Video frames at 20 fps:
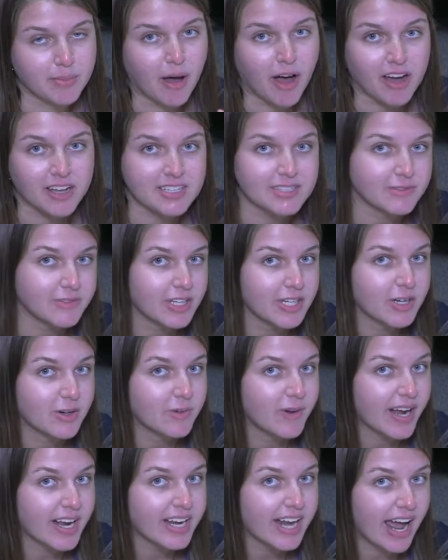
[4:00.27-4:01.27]
pause the video
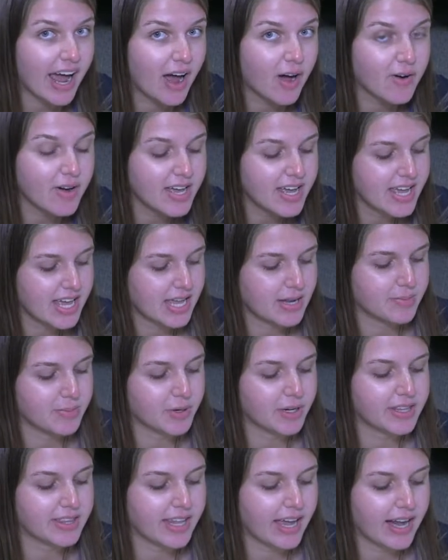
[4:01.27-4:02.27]
right now and
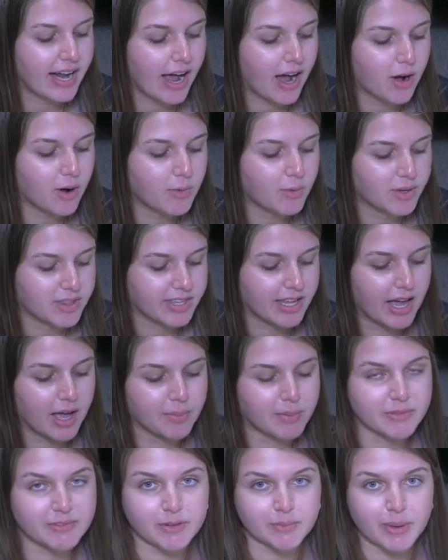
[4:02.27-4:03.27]
print that out with the
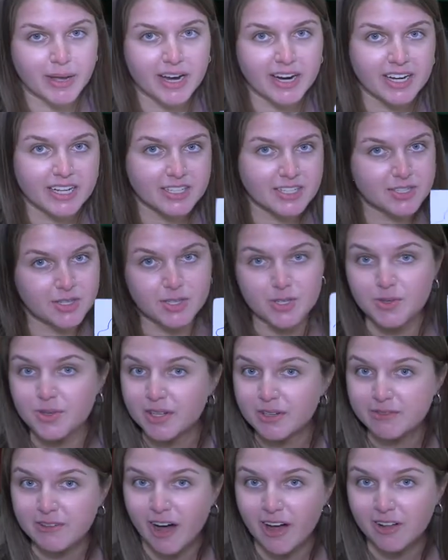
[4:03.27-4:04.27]
help of a parent so you
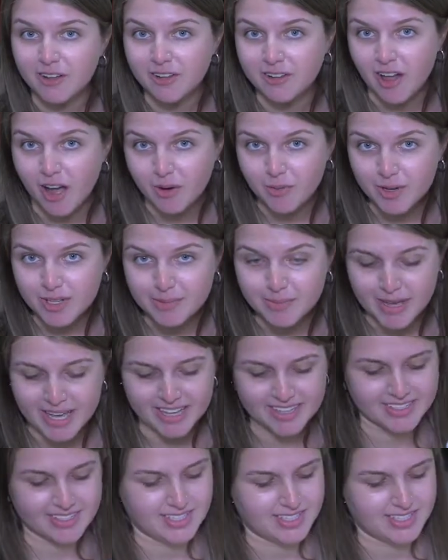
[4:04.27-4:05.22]
can follow along with me.